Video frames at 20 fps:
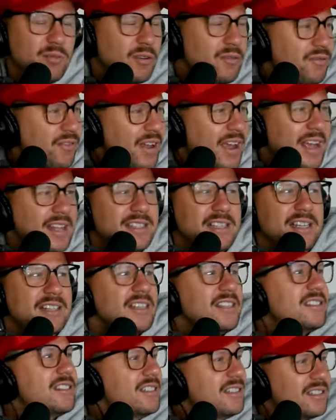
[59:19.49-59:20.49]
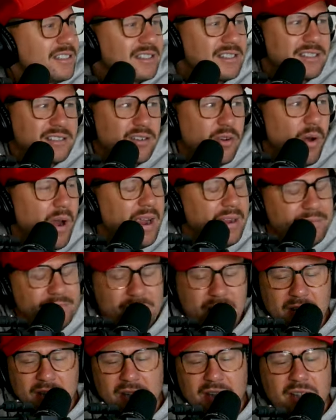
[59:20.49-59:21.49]
We're fans. Like, this is great.
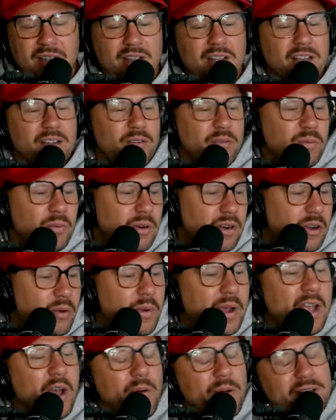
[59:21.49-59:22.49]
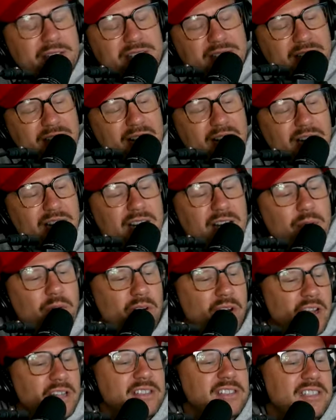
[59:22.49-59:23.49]
We're, we go out to the area.
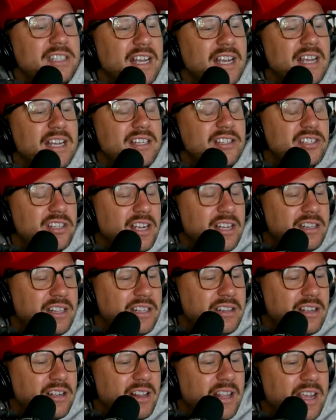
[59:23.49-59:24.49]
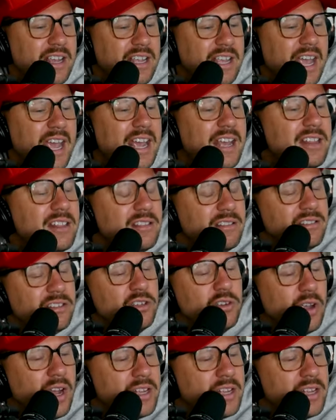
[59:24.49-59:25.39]
We're on stage, and then they're like, hey, do you